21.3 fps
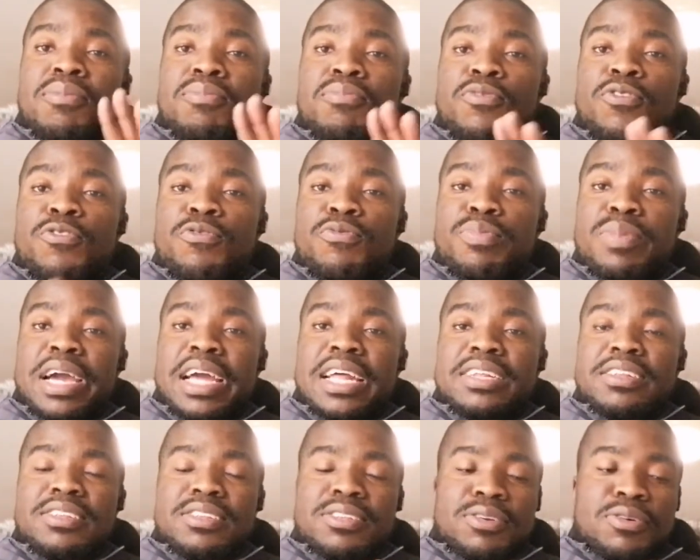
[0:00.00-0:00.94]

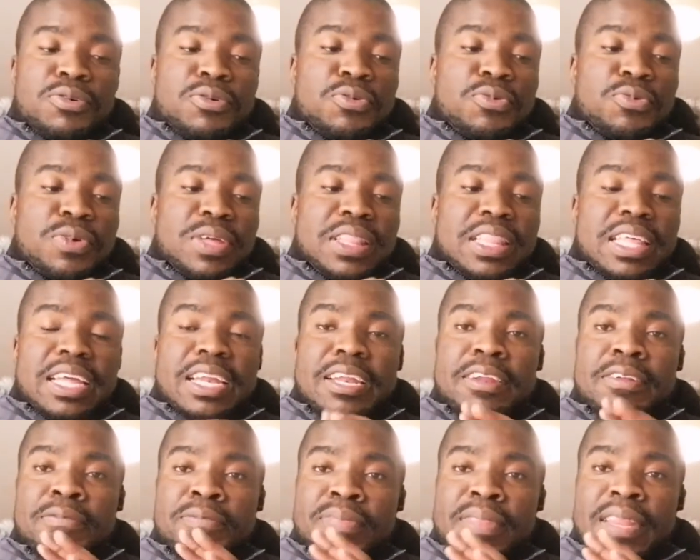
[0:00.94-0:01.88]
movements
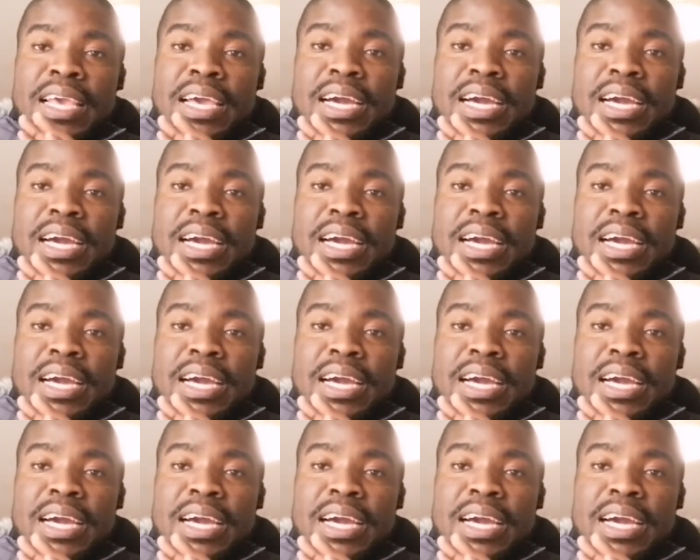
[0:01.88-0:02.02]
within